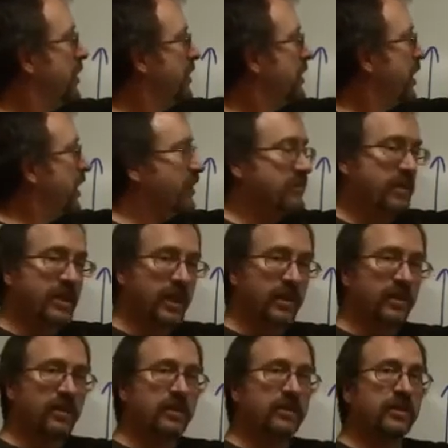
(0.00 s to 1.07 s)
Take
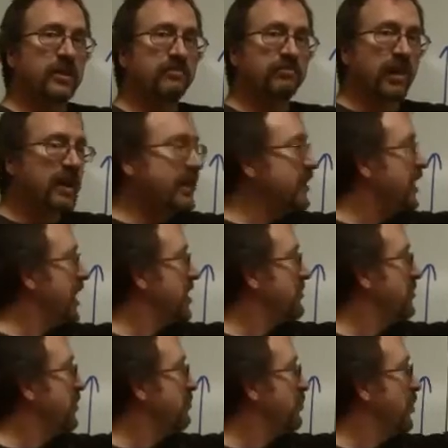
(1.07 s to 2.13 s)
everything to the right of the
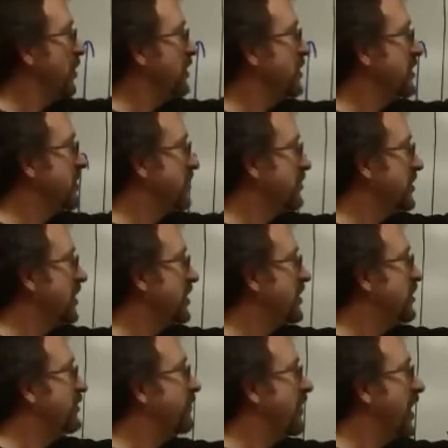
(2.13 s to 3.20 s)
decimal,
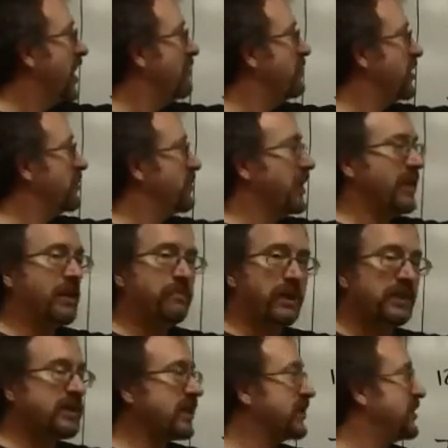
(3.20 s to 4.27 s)
0.0625, multiply that by
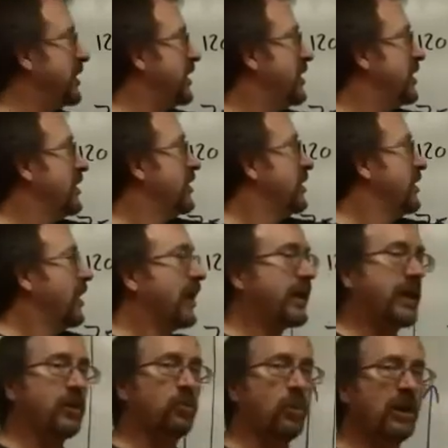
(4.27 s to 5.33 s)
16, I
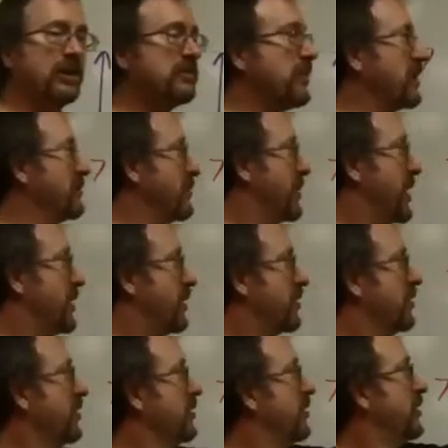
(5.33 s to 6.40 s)
get a 1 as my
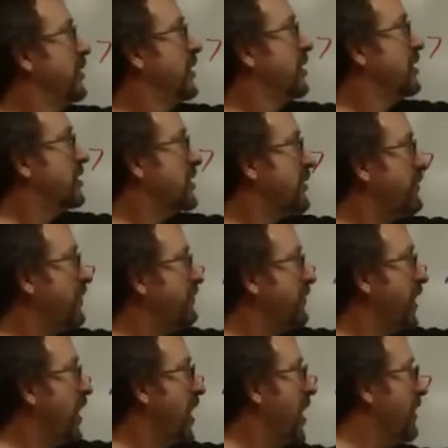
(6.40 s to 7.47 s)
remainder. The
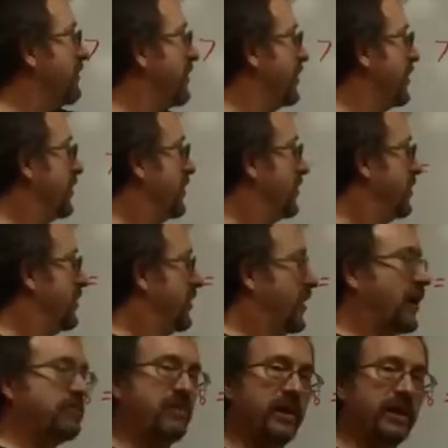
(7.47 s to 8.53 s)
75,
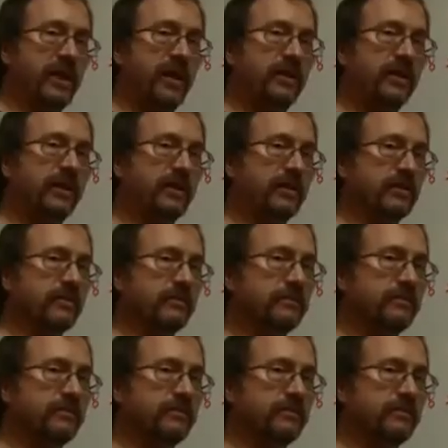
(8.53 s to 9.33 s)
I bring down here.